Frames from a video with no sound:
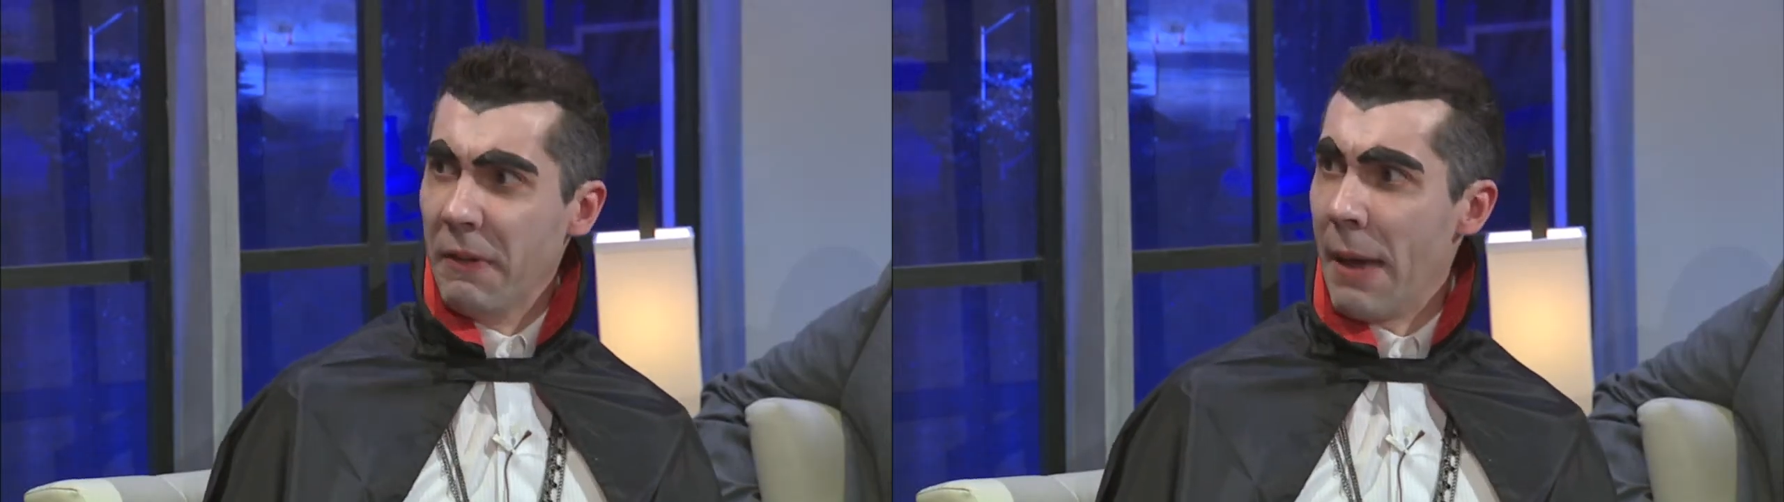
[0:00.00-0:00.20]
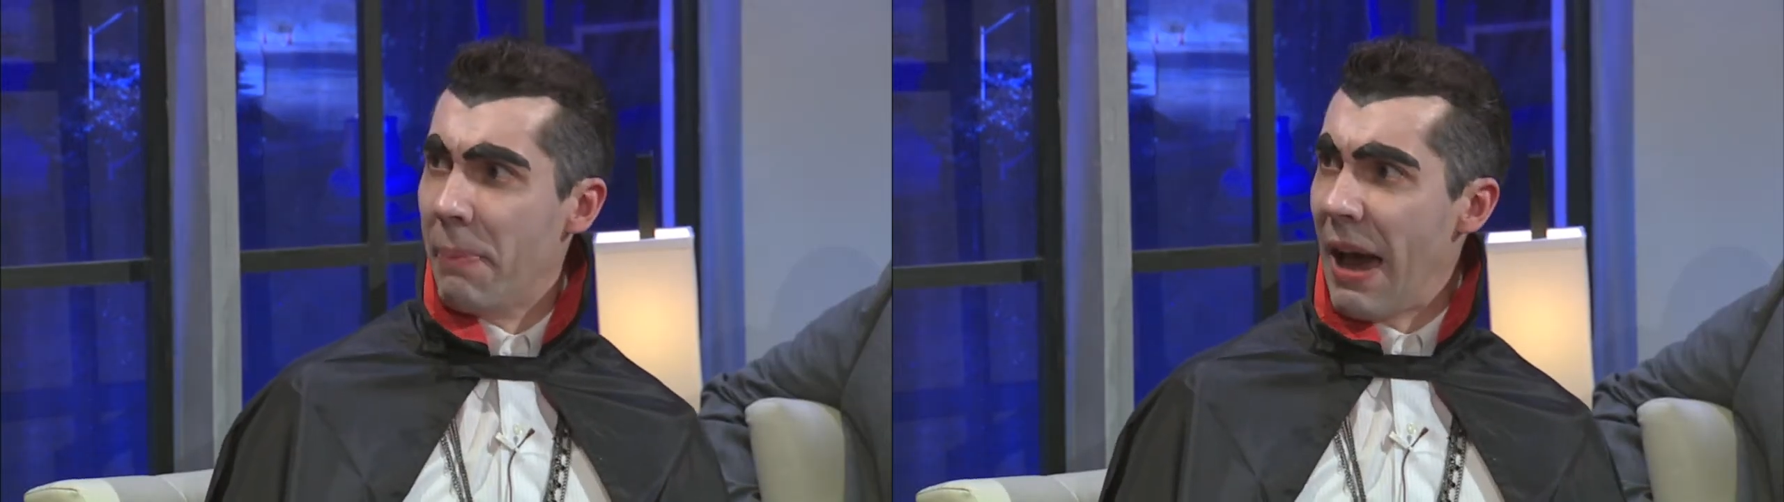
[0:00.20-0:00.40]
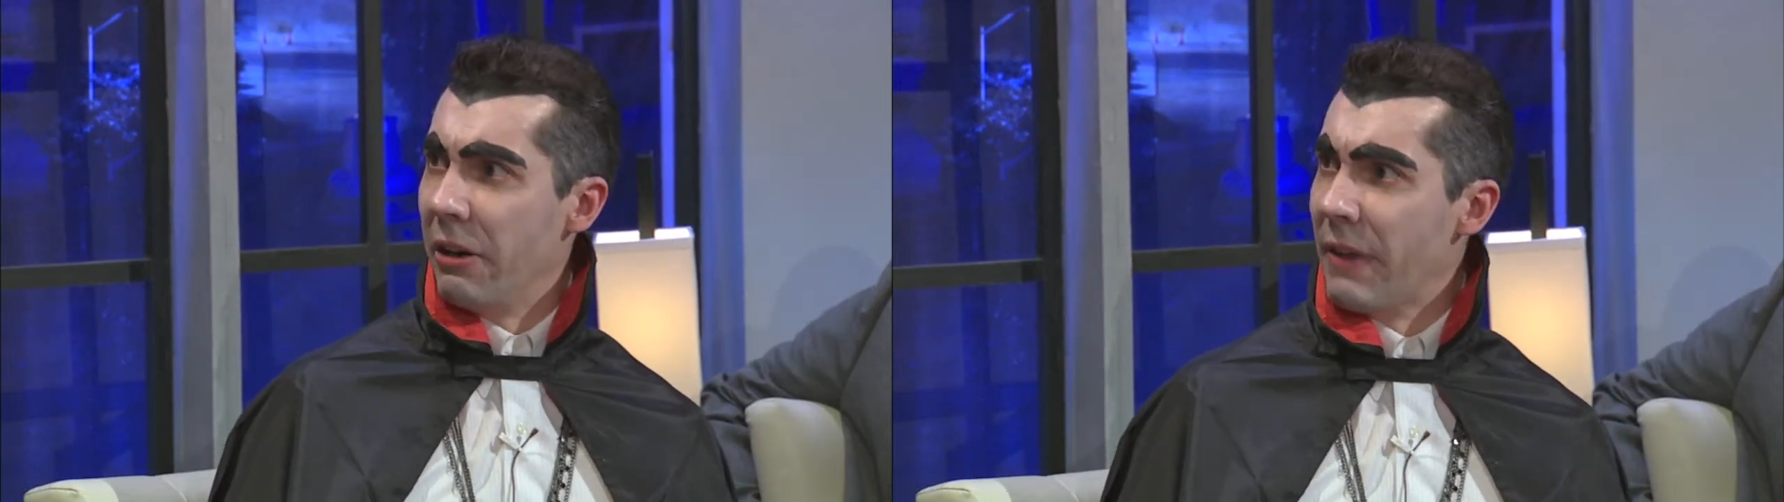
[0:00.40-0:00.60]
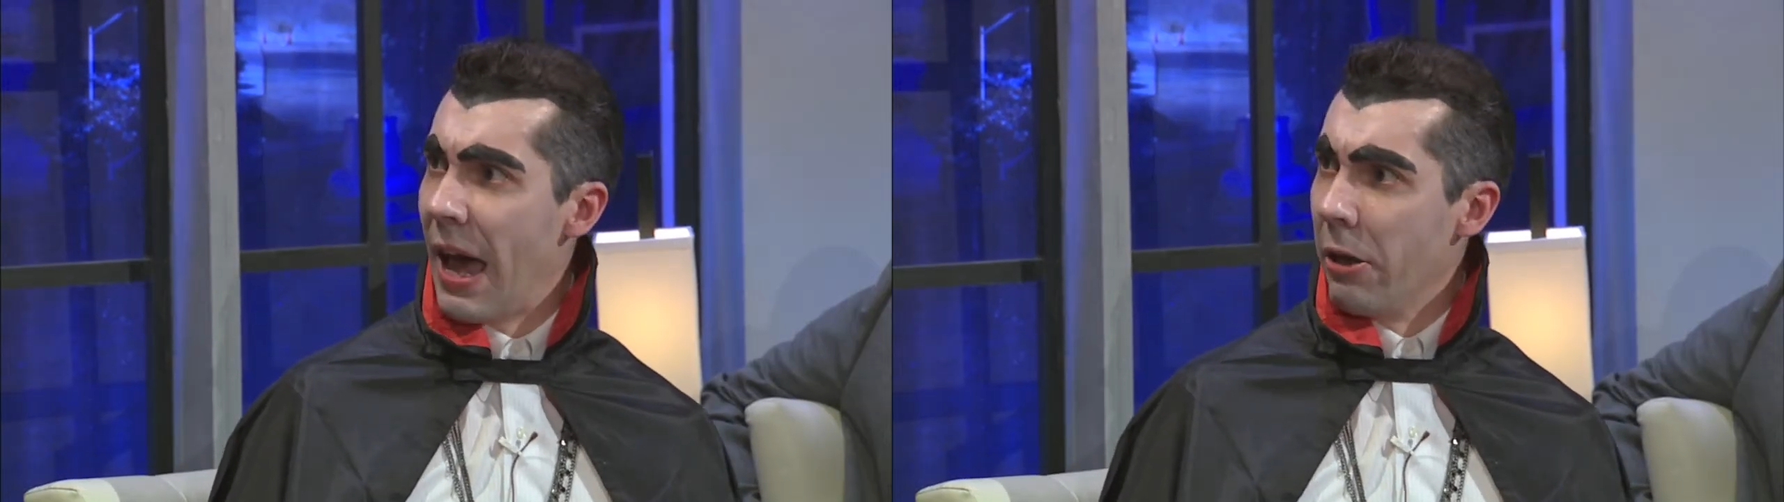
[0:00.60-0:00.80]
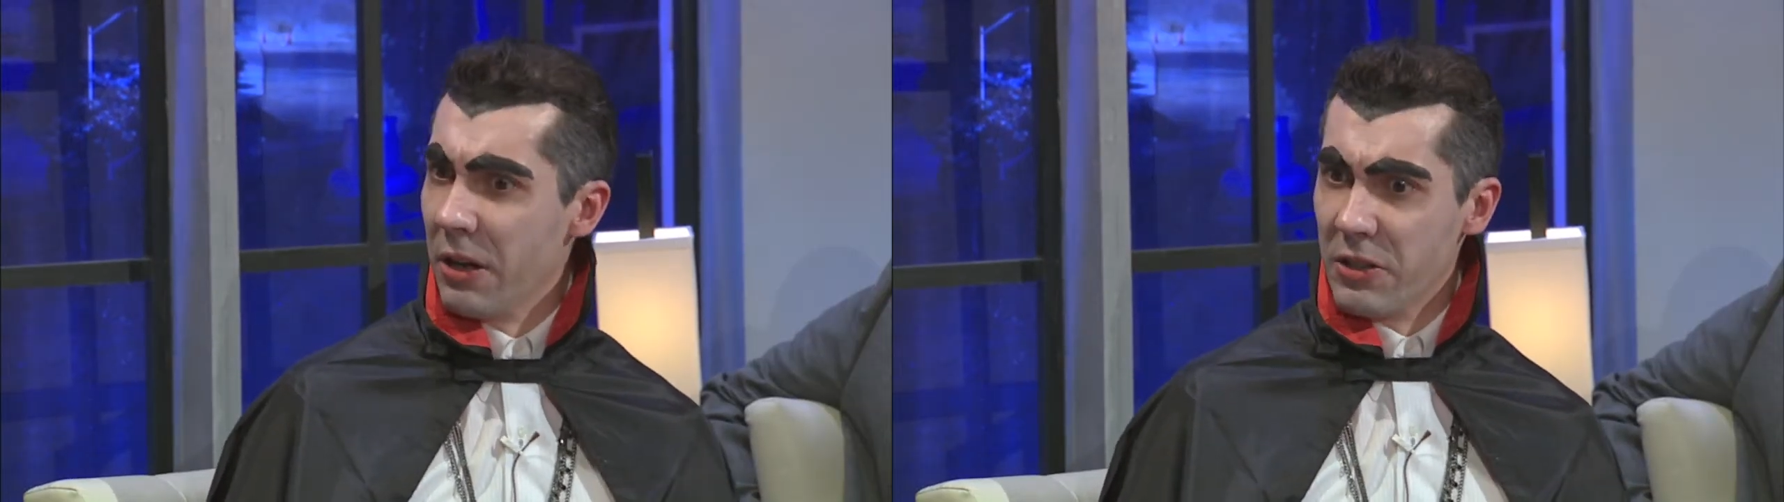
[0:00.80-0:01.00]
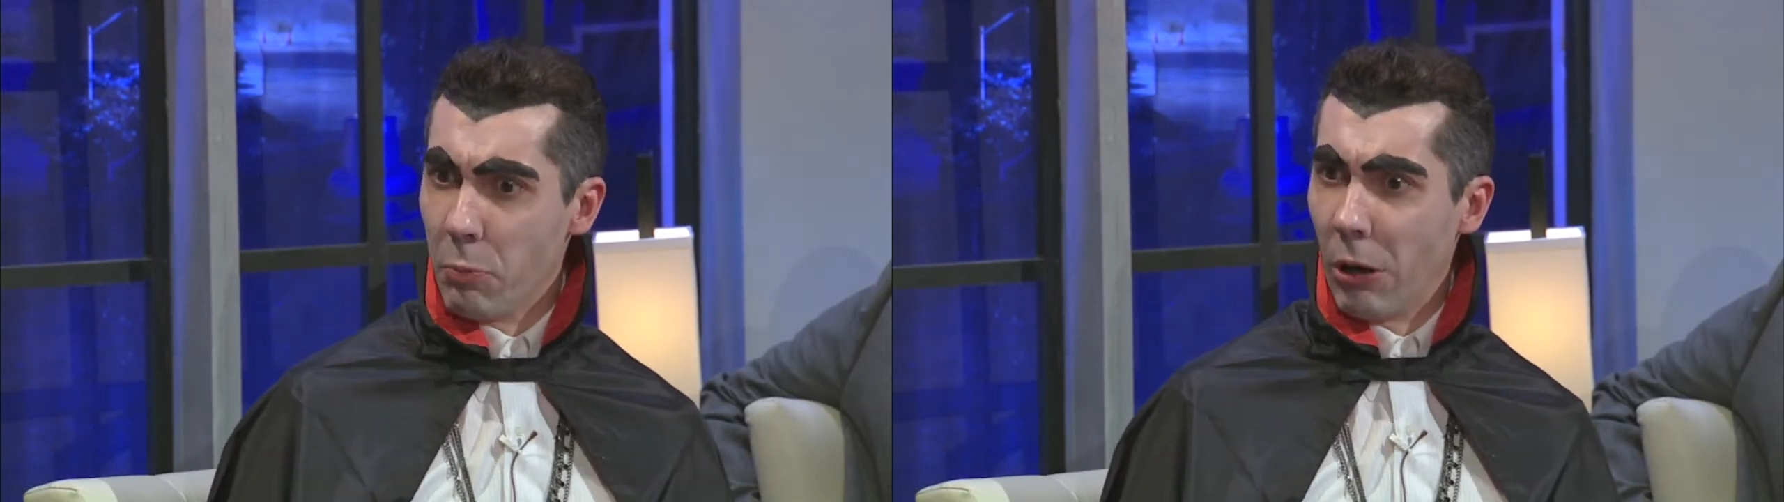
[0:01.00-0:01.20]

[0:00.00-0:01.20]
Vampire Diaries,